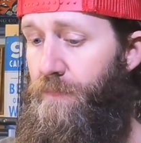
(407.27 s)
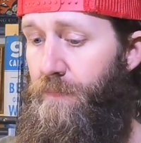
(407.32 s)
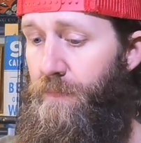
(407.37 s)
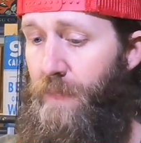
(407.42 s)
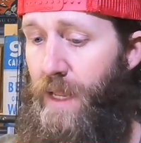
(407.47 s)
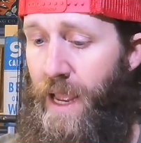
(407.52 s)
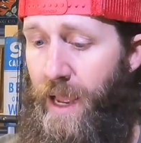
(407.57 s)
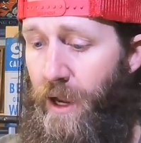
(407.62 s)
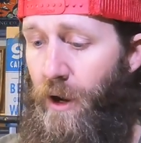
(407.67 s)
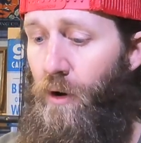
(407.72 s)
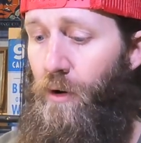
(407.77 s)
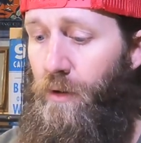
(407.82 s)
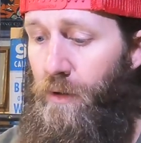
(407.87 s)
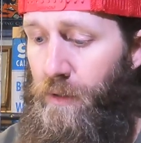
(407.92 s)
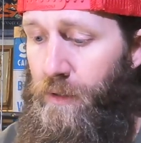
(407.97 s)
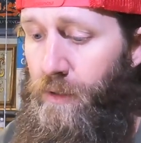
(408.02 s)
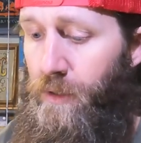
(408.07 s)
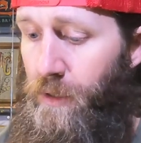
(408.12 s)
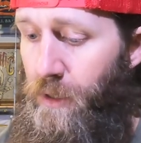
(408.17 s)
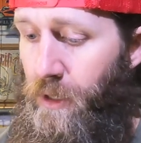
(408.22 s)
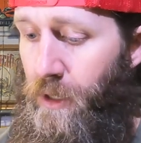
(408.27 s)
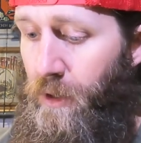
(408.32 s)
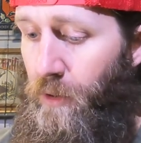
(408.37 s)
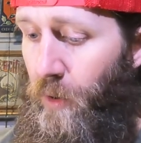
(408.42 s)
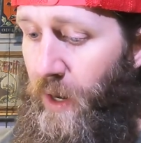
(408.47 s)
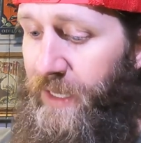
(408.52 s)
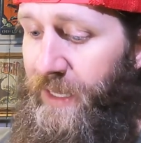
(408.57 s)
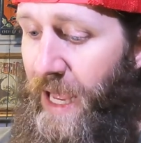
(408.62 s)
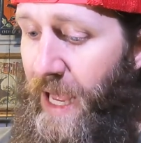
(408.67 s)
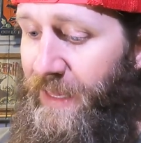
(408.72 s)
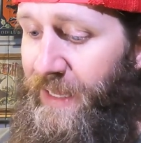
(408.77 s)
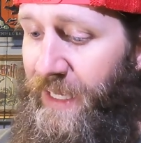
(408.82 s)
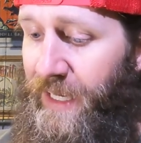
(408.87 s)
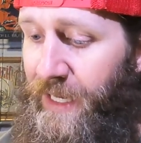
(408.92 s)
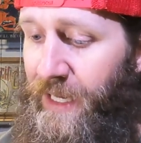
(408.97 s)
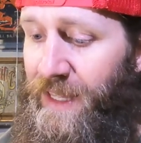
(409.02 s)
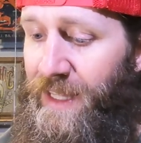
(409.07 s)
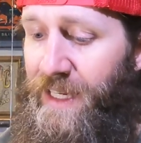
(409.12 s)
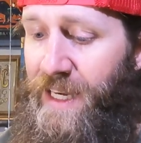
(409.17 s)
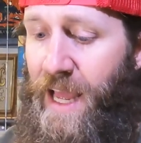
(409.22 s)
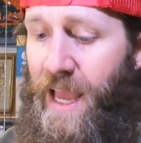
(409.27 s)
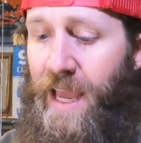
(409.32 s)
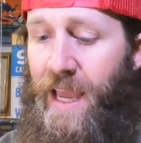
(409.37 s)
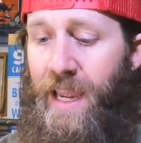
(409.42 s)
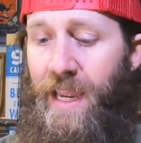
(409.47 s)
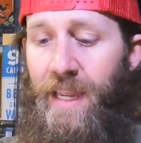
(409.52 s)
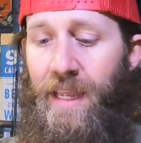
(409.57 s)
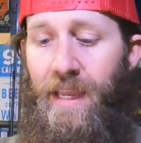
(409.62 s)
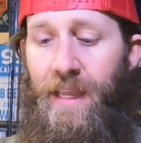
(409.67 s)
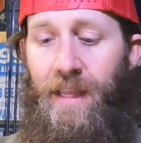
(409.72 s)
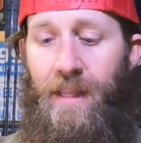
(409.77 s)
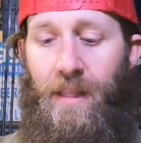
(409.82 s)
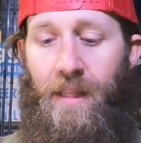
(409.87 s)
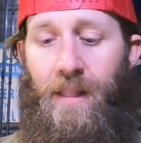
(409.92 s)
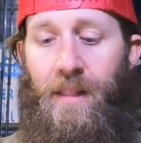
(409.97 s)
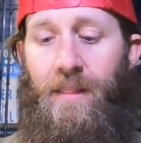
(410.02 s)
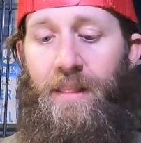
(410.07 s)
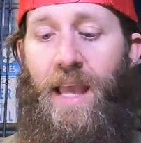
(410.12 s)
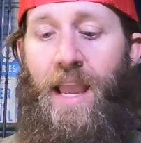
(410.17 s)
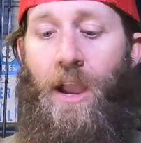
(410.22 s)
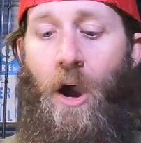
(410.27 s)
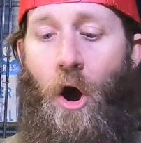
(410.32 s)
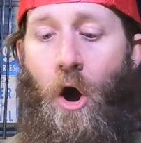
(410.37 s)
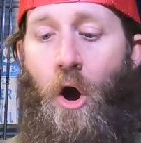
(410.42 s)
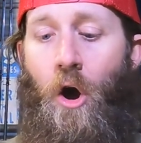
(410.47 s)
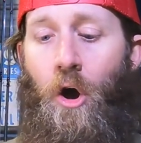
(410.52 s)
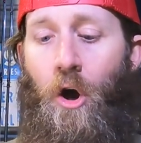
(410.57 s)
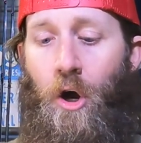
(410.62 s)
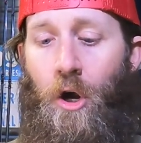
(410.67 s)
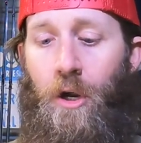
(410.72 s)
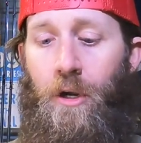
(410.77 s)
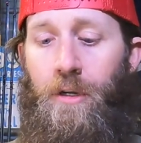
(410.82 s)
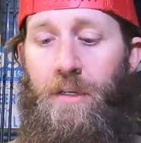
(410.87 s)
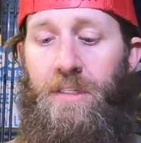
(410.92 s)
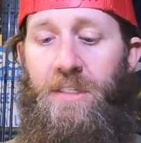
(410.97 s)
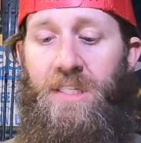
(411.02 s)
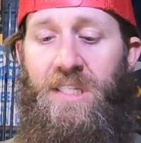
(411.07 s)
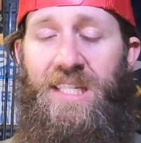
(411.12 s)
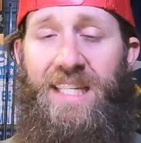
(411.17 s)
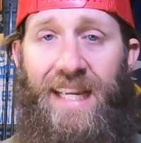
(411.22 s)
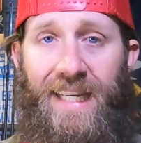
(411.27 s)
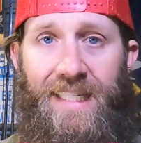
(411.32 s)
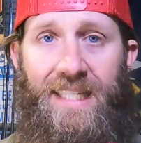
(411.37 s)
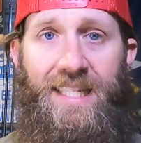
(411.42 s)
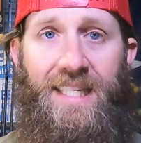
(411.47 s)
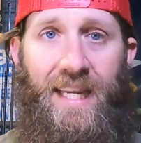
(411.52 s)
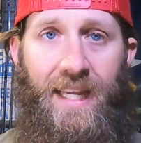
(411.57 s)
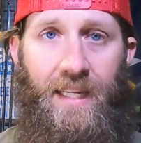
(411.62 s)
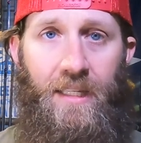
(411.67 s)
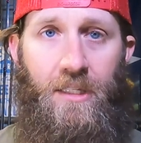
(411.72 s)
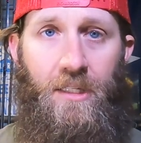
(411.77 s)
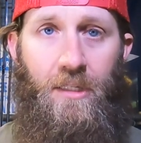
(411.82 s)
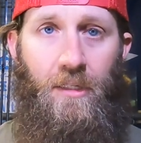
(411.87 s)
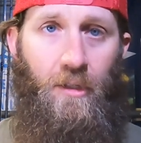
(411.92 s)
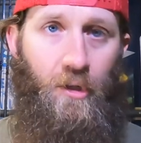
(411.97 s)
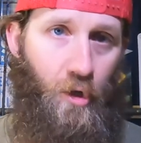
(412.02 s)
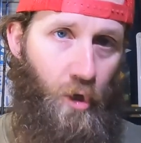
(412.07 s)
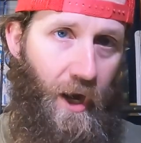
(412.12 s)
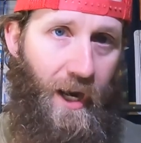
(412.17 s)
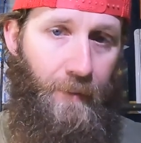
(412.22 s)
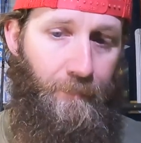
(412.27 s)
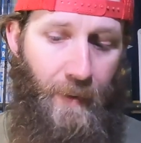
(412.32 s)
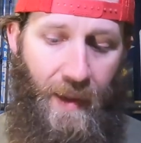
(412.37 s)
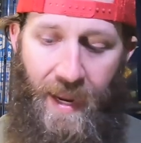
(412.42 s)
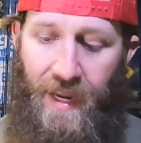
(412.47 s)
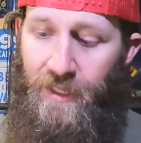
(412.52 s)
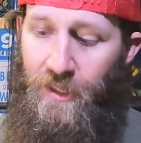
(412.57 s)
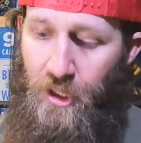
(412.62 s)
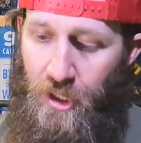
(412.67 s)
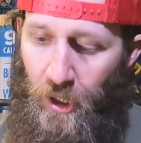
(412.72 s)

now, you know, at the end of the day, they are 6 cents crankbaits.